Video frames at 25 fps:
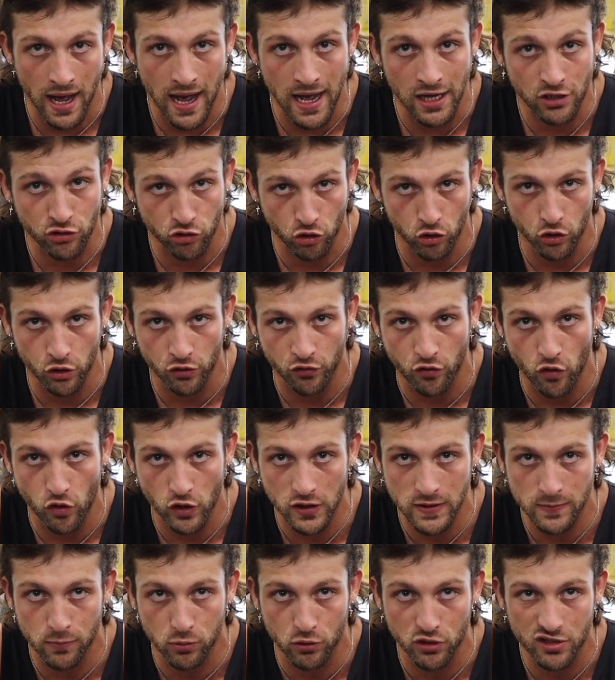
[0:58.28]
shoulder
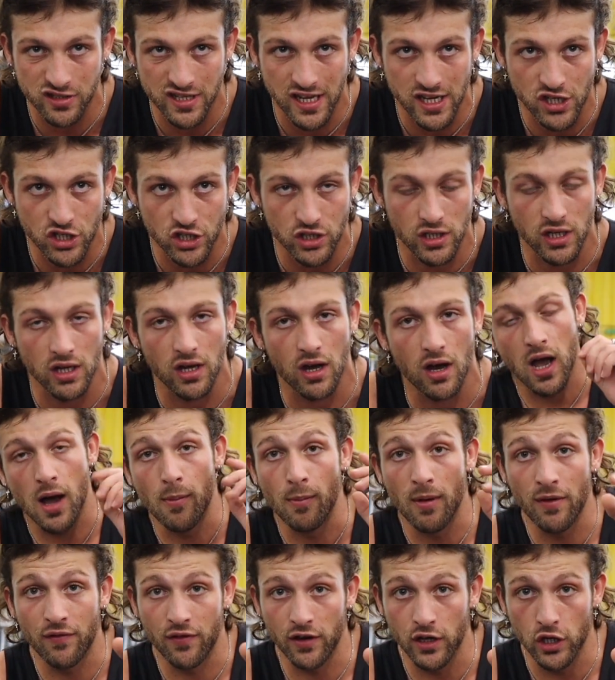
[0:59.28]
focused push session on
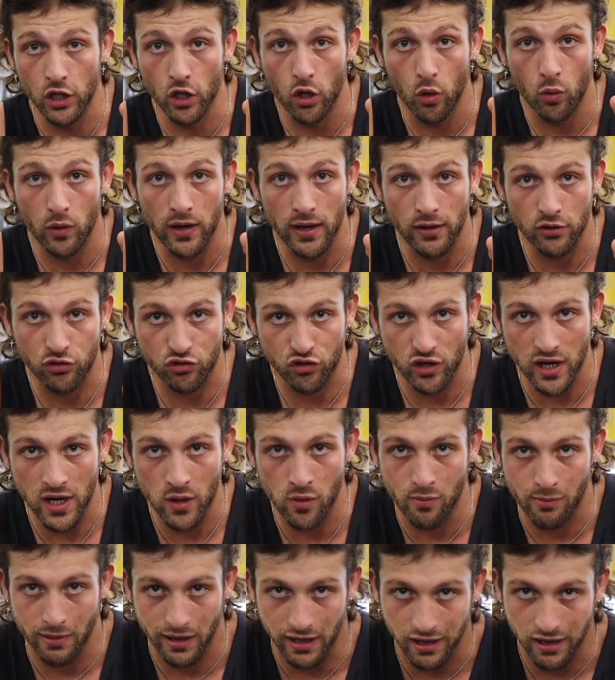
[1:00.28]
my video when I was training with my